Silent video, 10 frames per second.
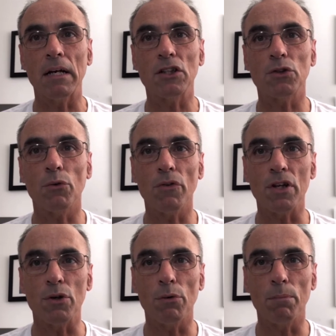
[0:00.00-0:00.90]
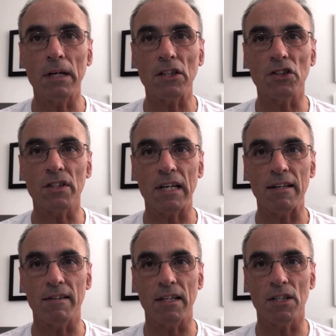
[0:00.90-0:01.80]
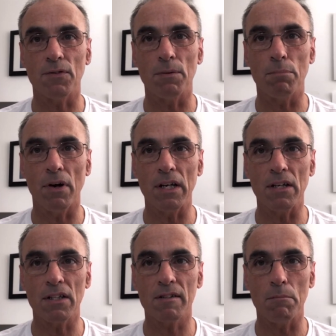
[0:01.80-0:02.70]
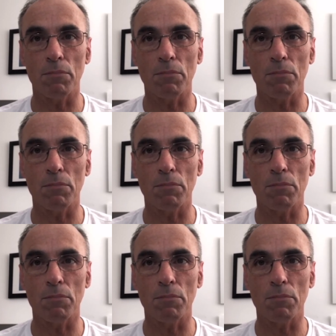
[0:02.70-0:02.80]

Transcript: and make sure that your picture settings for brightness,